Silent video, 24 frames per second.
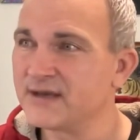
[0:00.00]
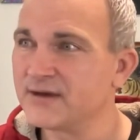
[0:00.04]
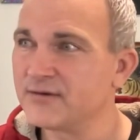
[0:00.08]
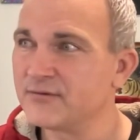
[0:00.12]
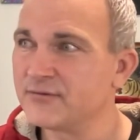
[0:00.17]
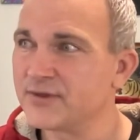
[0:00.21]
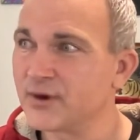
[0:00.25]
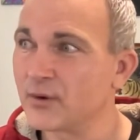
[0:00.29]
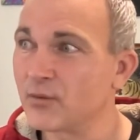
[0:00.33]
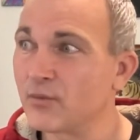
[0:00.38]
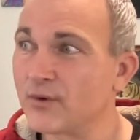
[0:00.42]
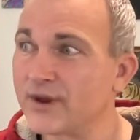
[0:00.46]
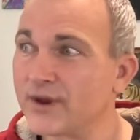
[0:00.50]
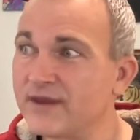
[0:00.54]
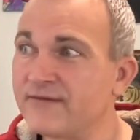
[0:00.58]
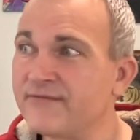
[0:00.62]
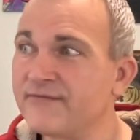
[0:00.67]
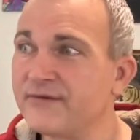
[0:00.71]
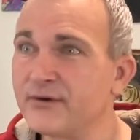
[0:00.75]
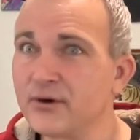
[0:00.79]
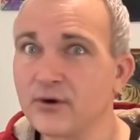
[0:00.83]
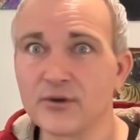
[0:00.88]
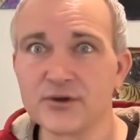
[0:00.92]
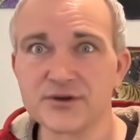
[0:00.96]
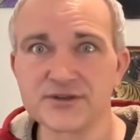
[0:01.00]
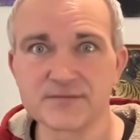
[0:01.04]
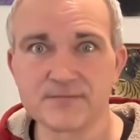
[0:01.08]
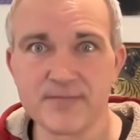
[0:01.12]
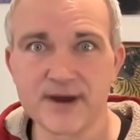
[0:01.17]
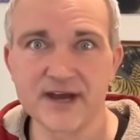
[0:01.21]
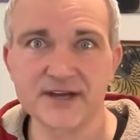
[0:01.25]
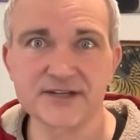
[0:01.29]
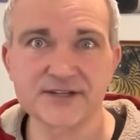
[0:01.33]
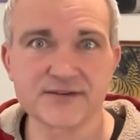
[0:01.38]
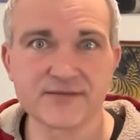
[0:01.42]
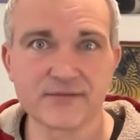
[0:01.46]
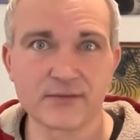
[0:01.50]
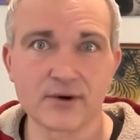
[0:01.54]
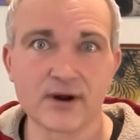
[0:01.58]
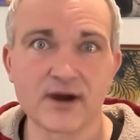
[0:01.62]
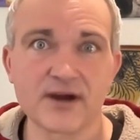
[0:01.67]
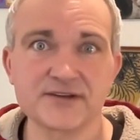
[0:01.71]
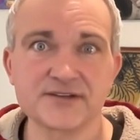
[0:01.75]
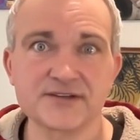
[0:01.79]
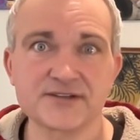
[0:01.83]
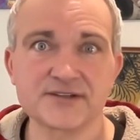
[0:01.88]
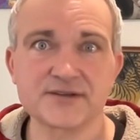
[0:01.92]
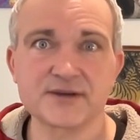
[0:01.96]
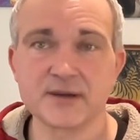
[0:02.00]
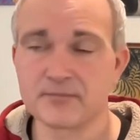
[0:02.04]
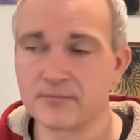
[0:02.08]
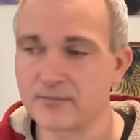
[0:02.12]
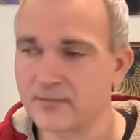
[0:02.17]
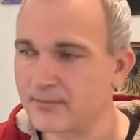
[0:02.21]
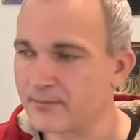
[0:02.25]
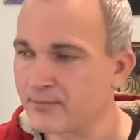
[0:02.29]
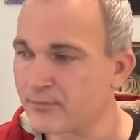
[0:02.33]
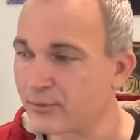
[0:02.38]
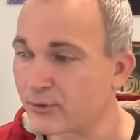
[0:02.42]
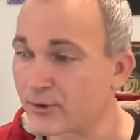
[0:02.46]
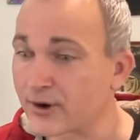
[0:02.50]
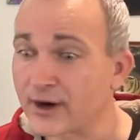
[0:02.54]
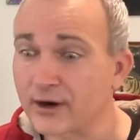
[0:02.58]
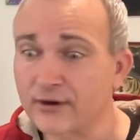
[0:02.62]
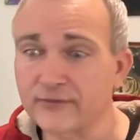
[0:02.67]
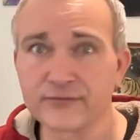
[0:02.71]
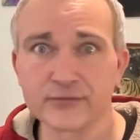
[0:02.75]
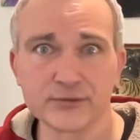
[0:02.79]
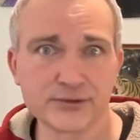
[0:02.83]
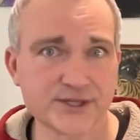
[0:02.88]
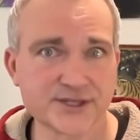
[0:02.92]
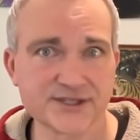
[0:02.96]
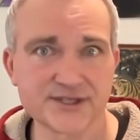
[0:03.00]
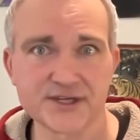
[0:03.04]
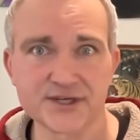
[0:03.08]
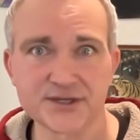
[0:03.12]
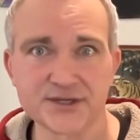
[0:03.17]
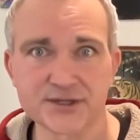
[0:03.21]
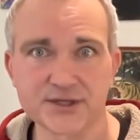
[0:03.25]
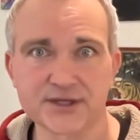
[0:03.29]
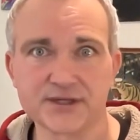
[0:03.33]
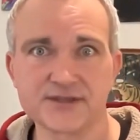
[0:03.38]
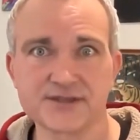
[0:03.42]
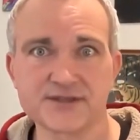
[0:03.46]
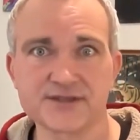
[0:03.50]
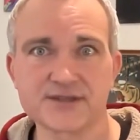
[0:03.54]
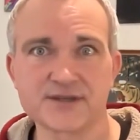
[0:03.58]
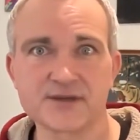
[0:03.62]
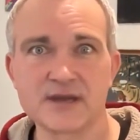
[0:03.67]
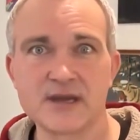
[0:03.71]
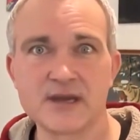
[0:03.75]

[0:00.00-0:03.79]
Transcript: that we feel is best for us prayerful decisions